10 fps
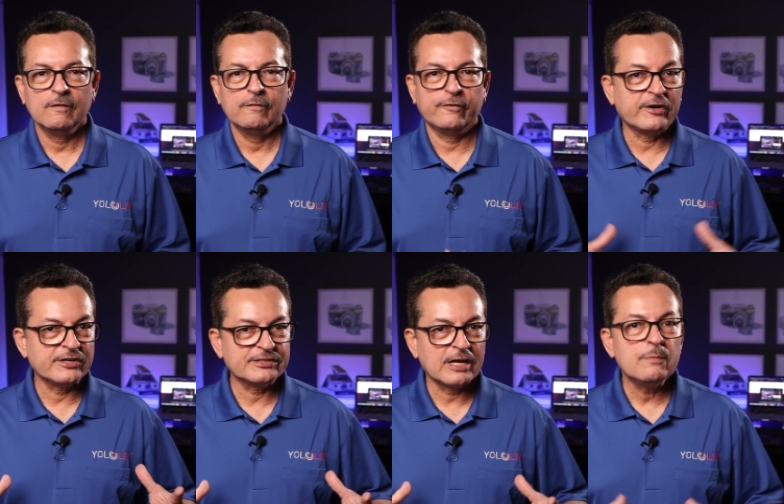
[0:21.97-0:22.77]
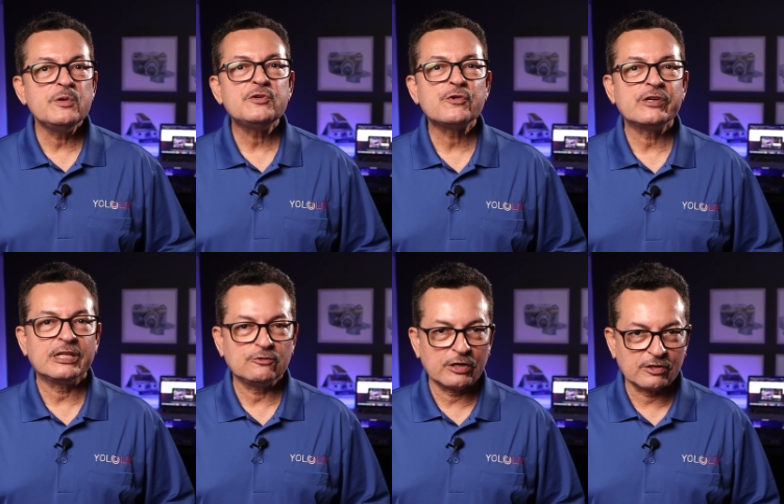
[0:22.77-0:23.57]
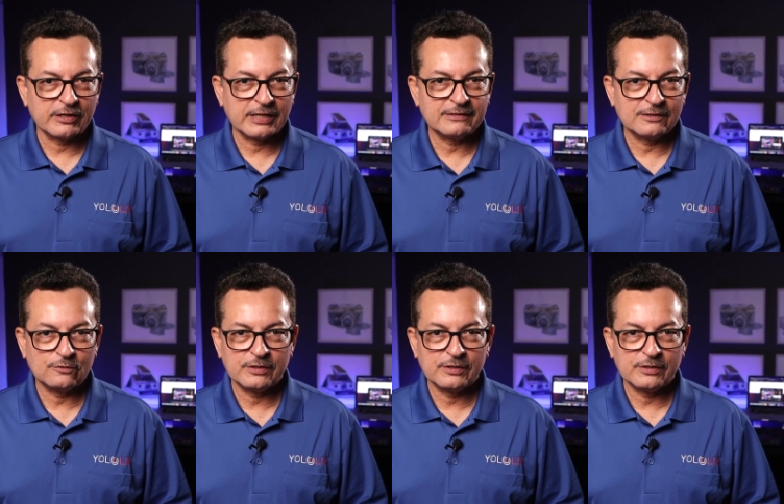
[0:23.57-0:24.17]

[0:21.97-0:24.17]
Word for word: First, be sure that you are connected to